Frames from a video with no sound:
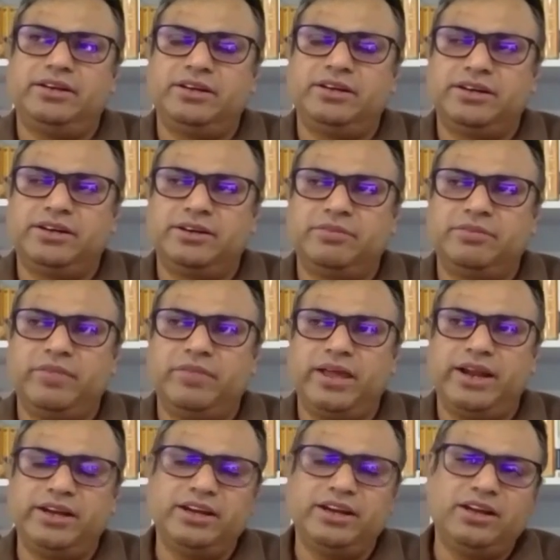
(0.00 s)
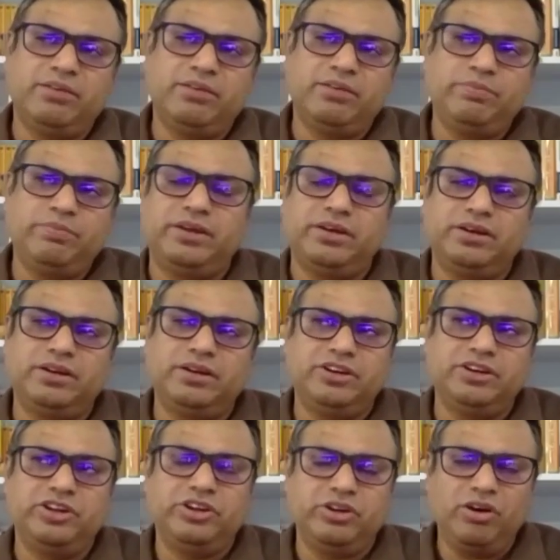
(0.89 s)
um, ended up here
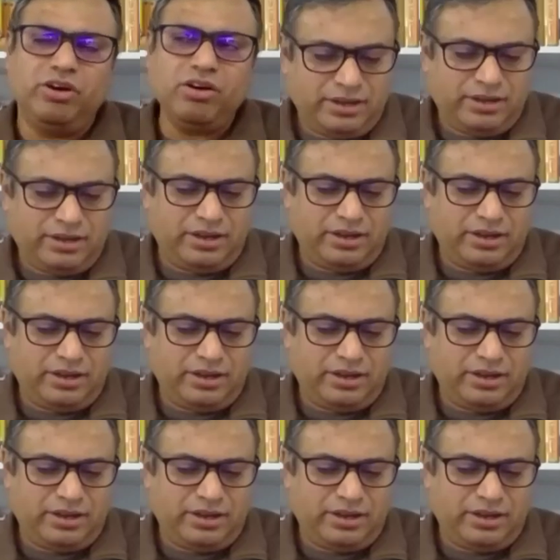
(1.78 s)
in New York.